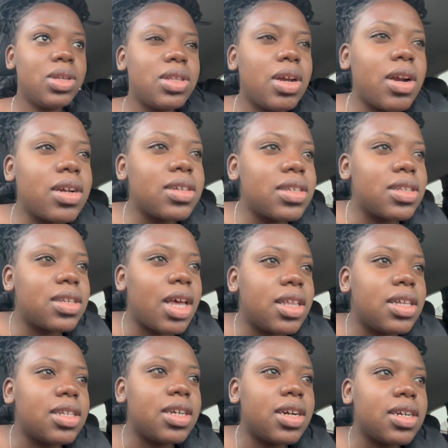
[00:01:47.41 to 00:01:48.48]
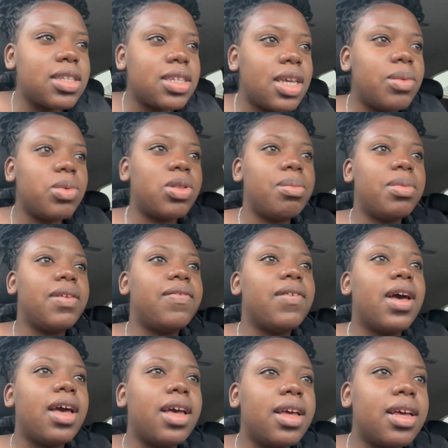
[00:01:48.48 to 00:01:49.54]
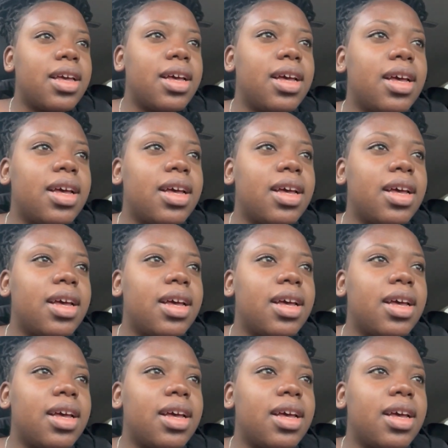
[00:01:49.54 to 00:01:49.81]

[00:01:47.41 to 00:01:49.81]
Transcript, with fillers: Turks and the Turks and we should be fine.